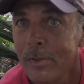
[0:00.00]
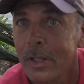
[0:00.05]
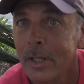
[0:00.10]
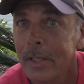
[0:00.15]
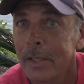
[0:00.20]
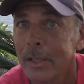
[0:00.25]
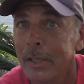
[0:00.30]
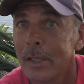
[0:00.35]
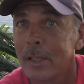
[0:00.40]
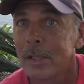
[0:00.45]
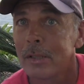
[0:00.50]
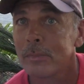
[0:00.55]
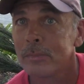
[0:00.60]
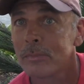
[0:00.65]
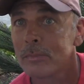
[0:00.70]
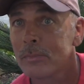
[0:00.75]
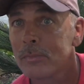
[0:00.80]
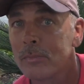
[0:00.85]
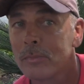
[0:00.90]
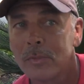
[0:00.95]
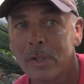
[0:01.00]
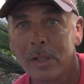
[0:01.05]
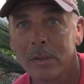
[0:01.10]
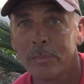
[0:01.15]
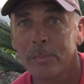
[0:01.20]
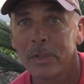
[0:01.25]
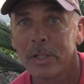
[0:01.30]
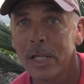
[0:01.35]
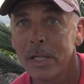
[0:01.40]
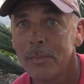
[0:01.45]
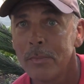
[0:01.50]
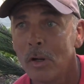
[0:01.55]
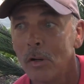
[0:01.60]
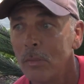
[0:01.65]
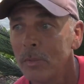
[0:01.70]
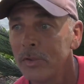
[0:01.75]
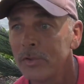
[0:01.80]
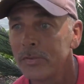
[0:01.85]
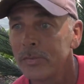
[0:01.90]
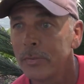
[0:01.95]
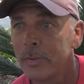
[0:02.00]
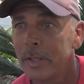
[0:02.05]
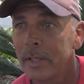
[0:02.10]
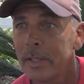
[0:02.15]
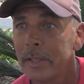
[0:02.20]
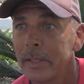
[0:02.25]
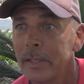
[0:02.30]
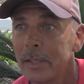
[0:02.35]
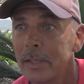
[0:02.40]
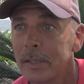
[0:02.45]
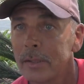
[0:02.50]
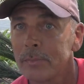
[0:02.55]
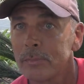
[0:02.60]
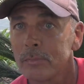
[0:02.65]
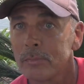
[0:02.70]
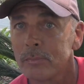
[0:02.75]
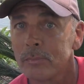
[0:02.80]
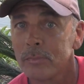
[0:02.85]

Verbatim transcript: I, uh, I became homeless when I, uh,